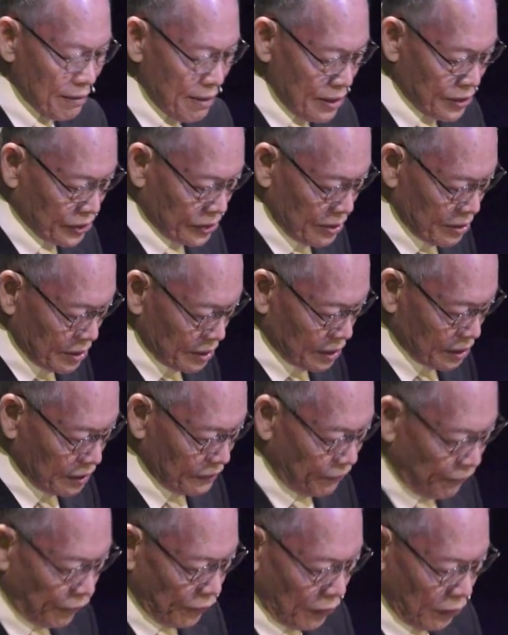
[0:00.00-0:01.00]
reasons
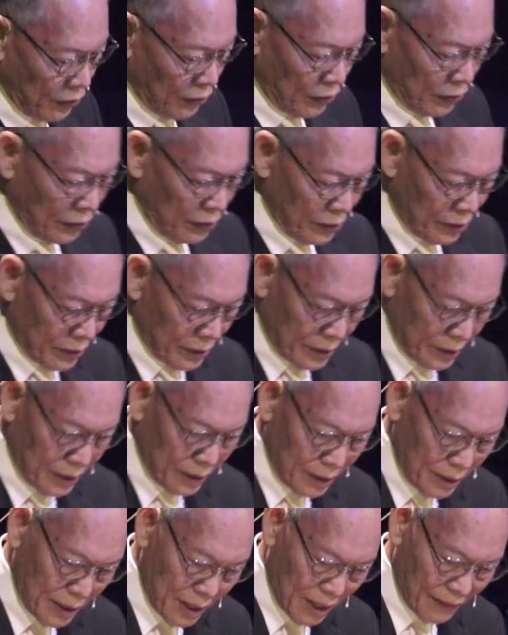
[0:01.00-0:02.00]
for
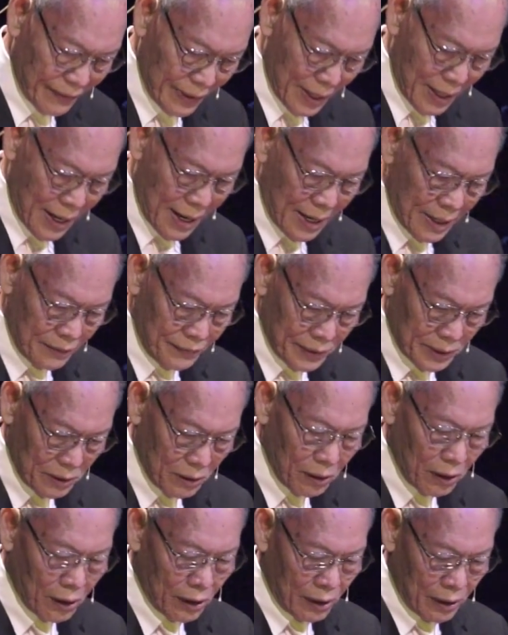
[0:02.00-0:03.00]
loving God with
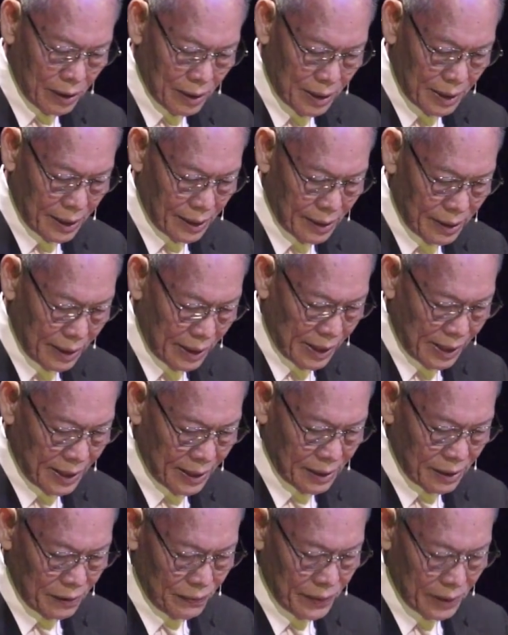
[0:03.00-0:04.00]
all our
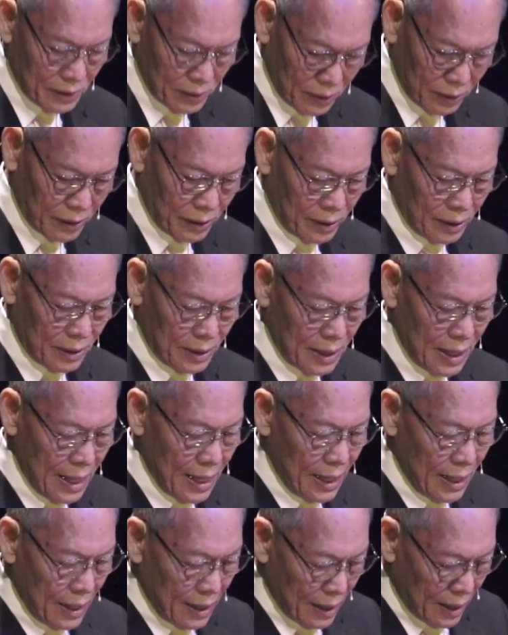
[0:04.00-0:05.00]
heart, with all
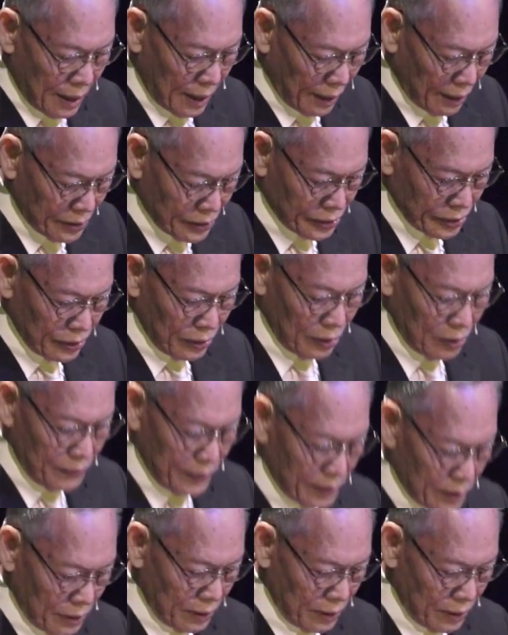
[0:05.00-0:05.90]
our soul, with